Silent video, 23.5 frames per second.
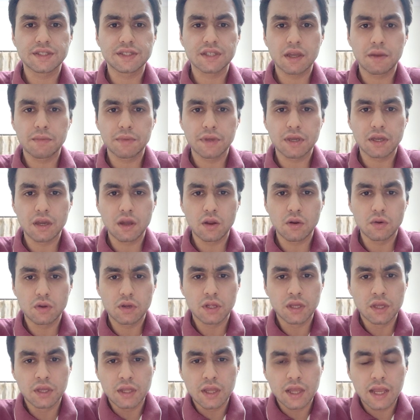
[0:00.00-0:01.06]
is coming out
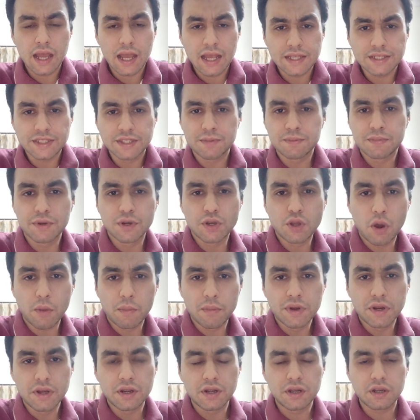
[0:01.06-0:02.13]
as the
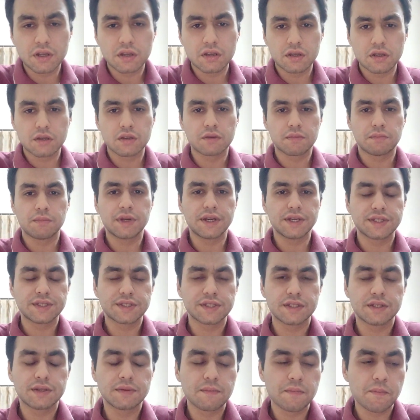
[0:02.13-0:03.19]
predominant
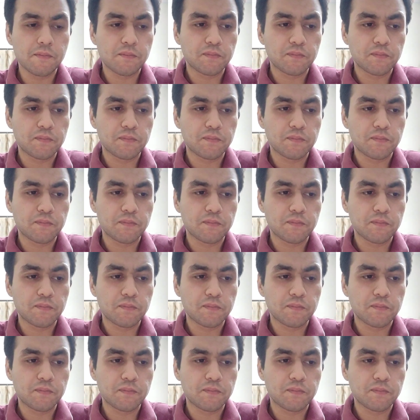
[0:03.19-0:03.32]
medicine.